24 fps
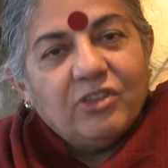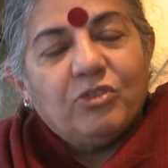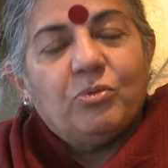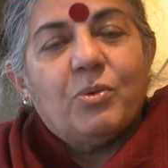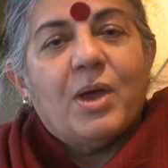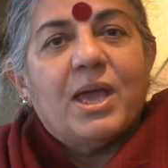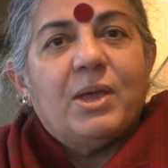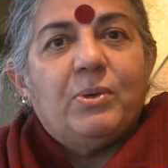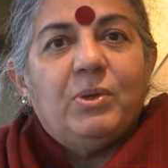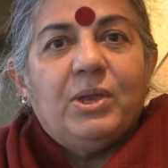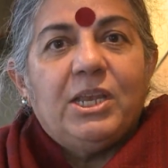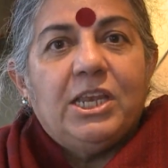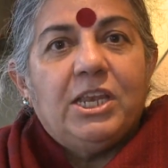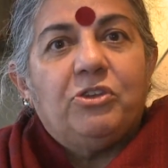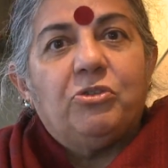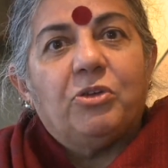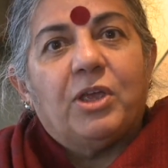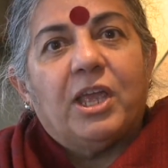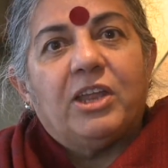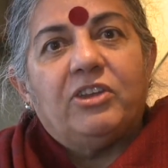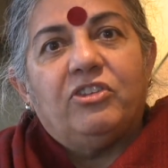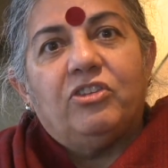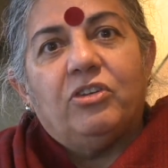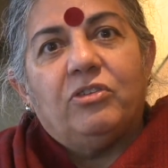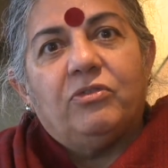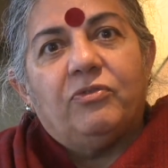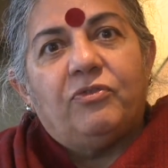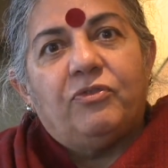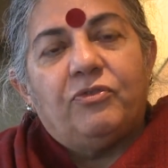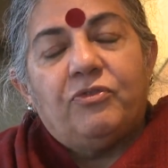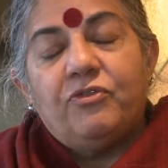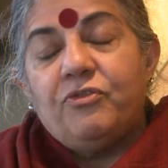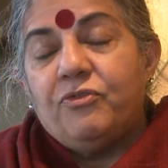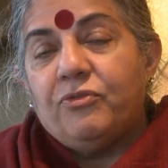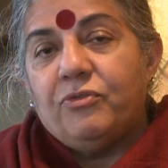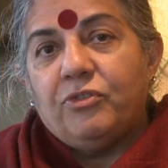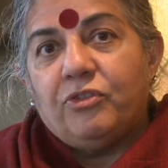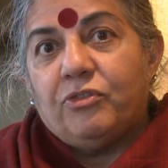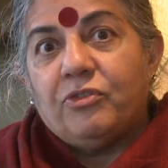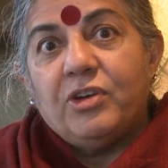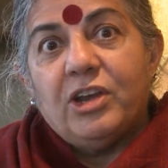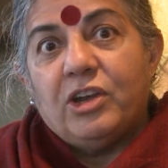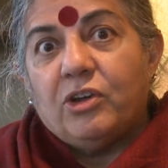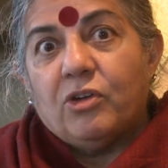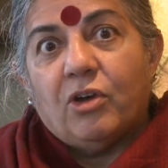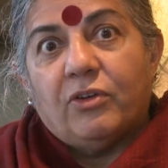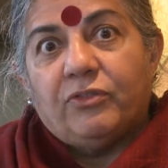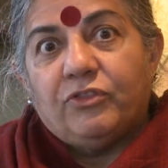is why we need to get
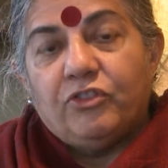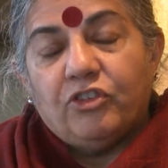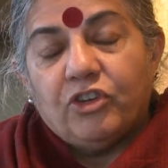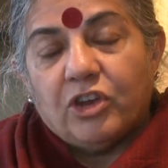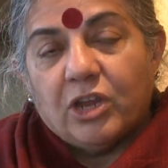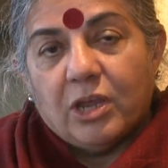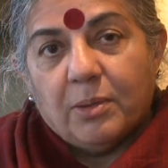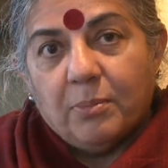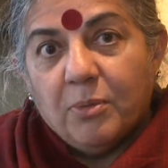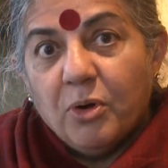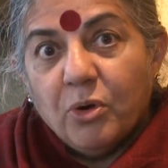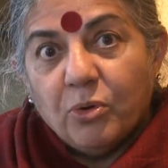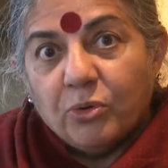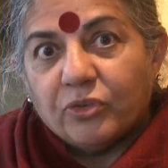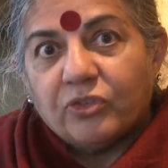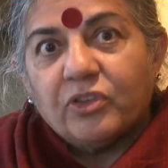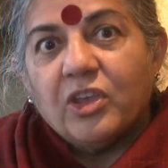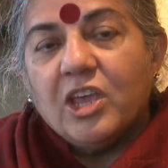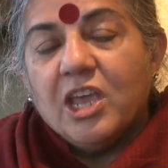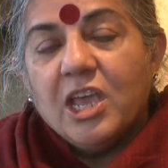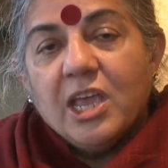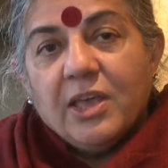rid of GMOs.